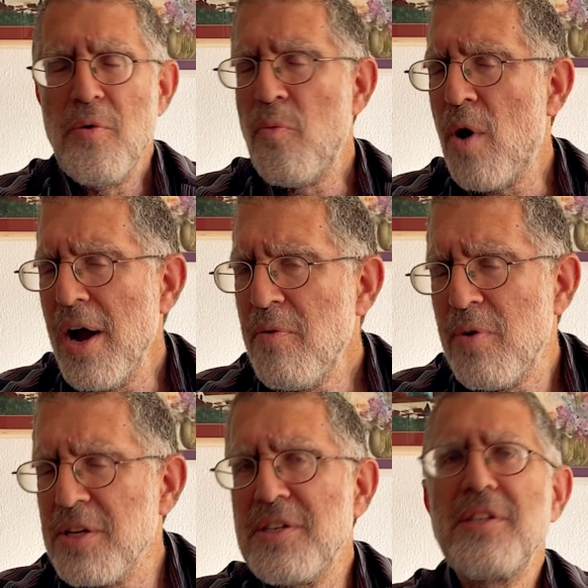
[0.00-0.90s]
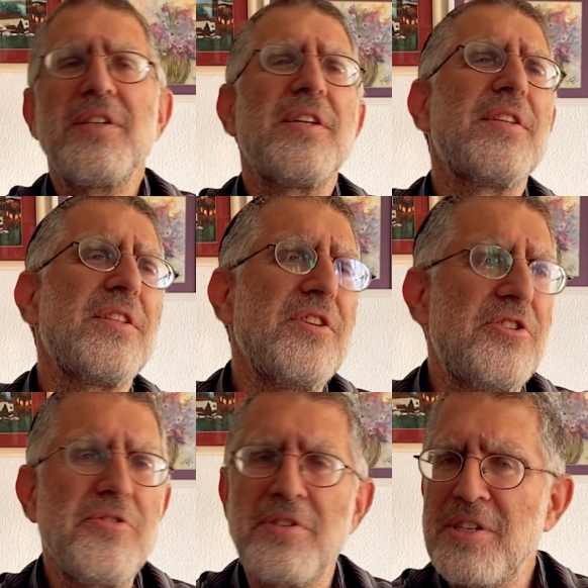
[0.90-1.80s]
Why wasn't it that the
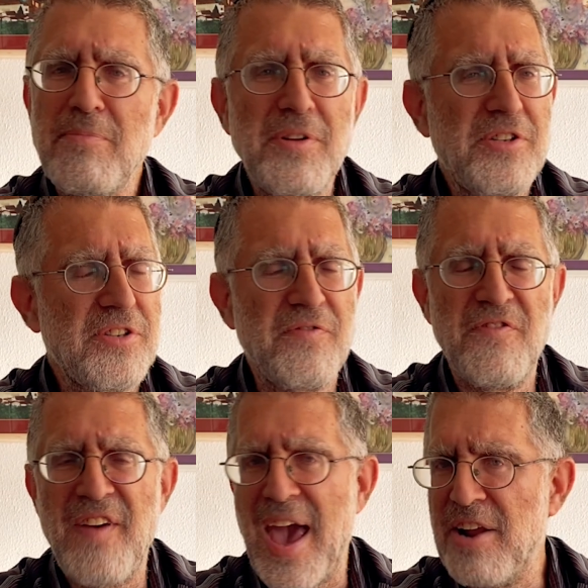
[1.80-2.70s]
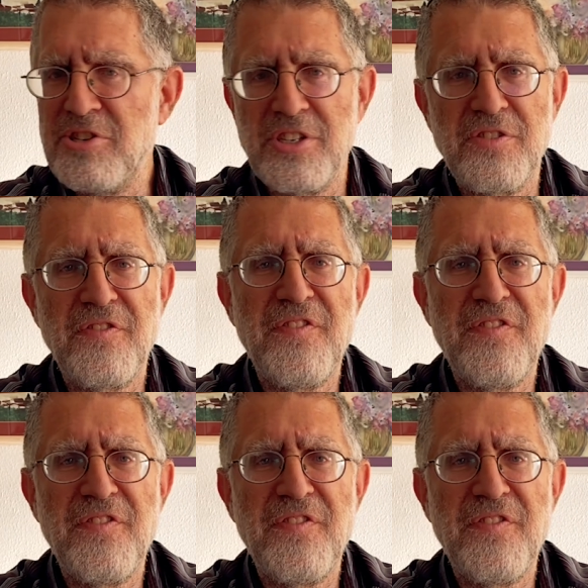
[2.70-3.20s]
Jews simply just vanished, just